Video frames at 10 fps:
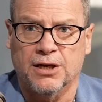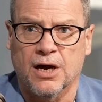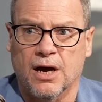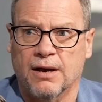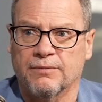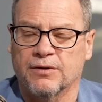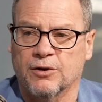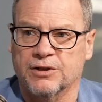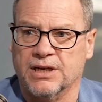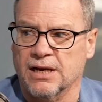Yeah, I'm
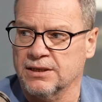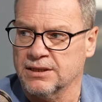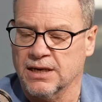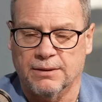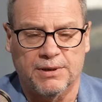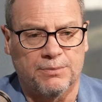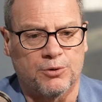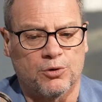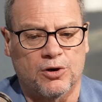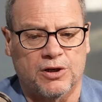lost count at how many
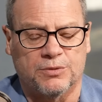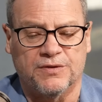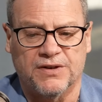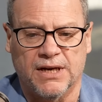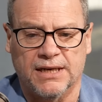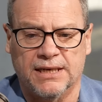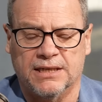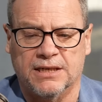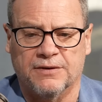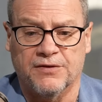broadcasts we've done.
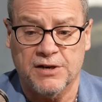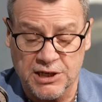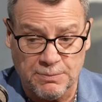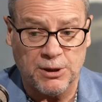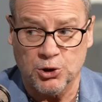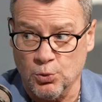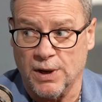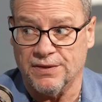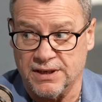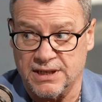It's a very special
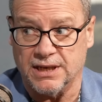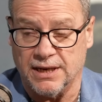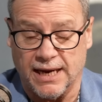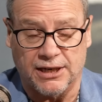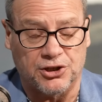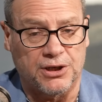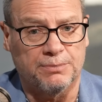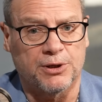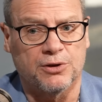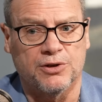one this year, actually,
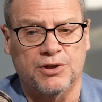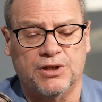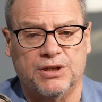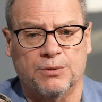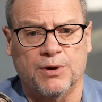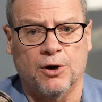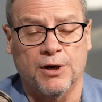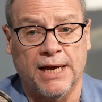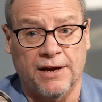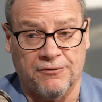because we're
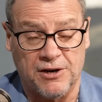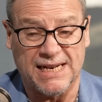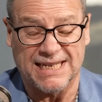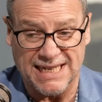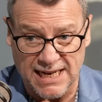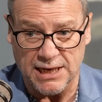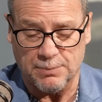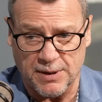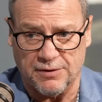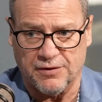on air for an
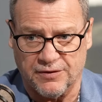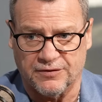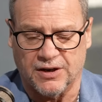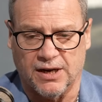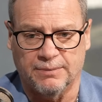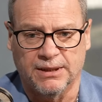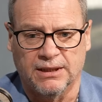extended period of time.